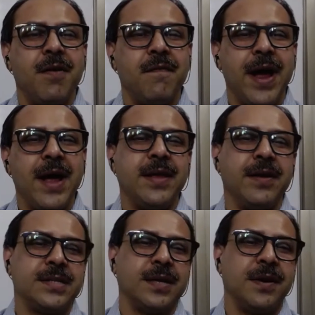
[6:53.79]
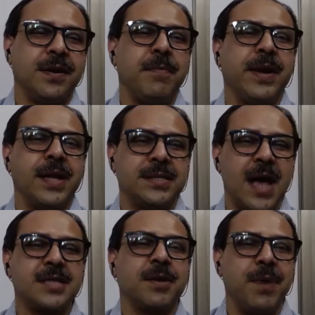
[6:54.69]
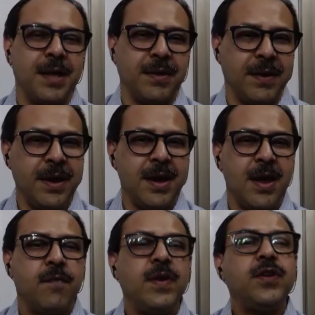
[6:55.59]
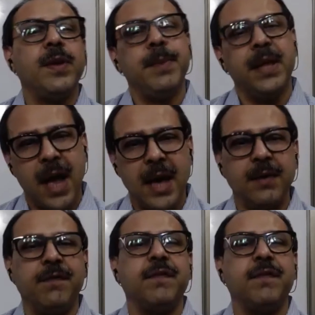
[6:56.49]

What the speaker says: where there is a 30 minutes Ask Me Anything, which will be live,